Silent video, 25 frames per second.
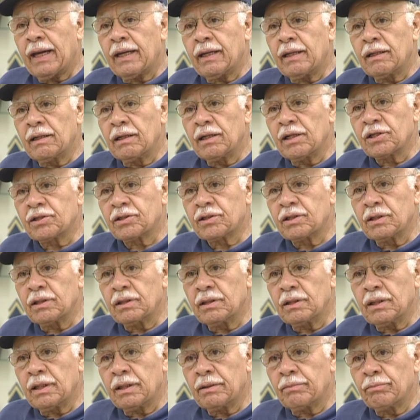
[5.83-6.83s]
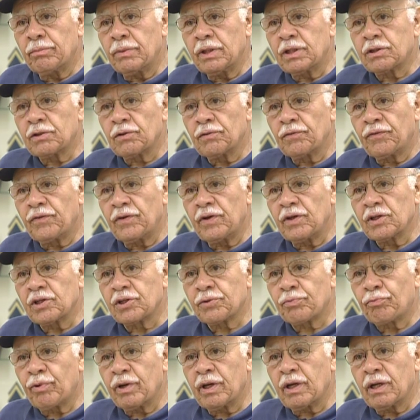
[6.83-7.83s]
enlisted at Mitchell Field
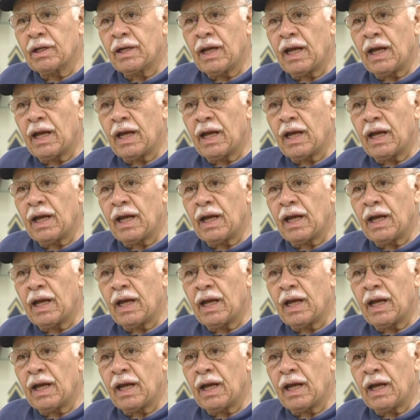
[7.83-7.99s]
spring of